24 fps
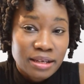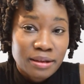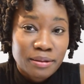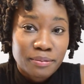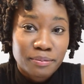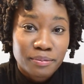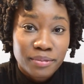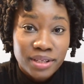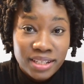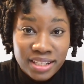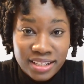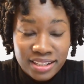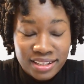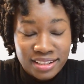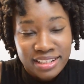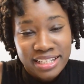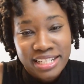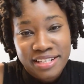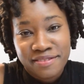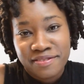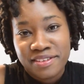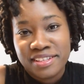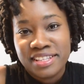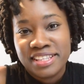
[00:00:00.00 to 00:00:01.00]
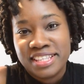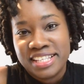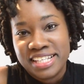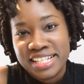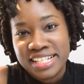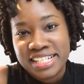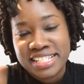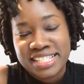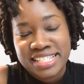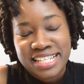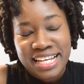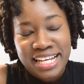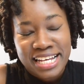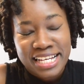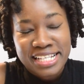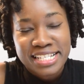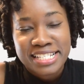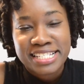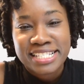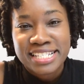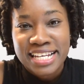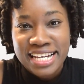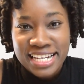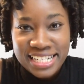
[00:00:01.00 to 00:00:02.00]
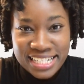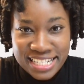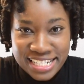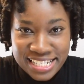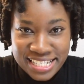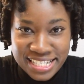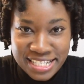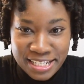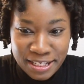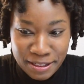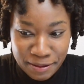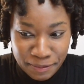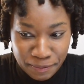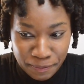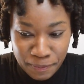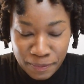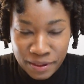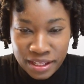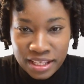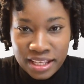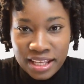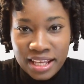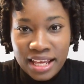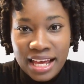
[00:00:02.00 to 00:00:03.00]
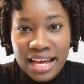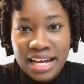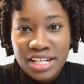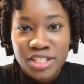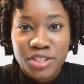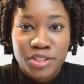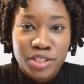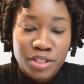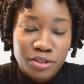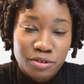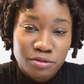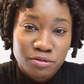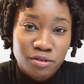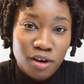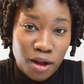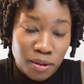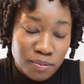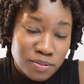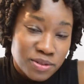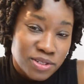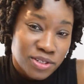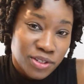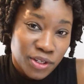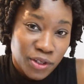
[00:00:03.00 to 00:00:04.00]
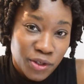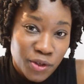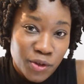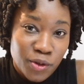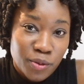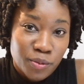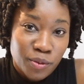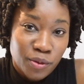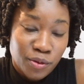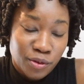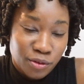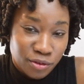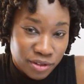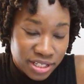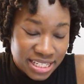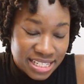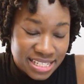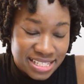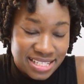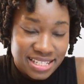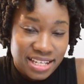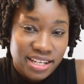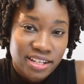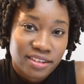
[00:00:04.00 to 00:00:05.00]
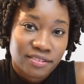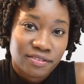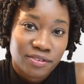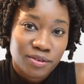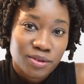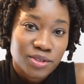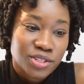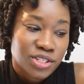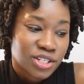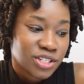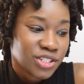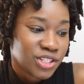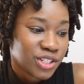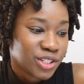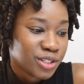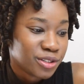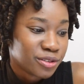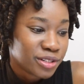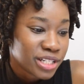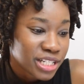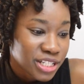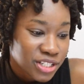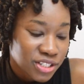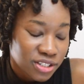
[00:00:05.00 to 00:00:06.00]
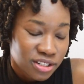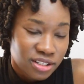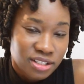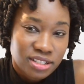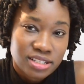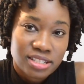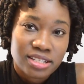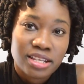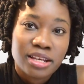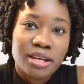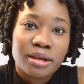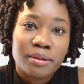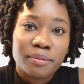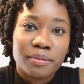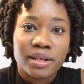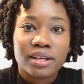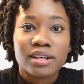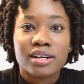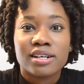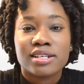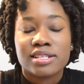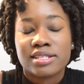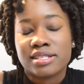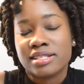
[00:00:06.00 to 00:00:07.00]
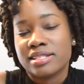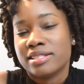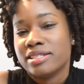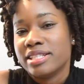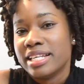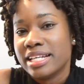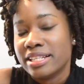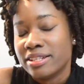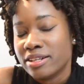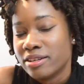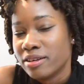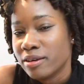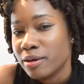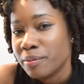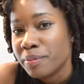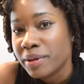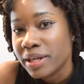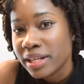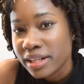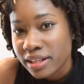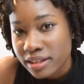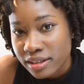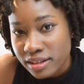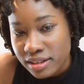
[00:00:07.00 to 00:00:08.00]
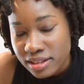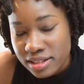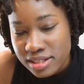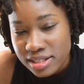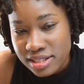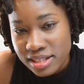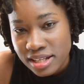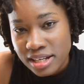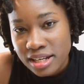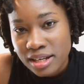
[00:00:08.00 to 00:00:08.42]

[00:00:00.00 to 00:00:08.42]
Mill even thinks that silencing actually robs the human race and future generations, because then their opinions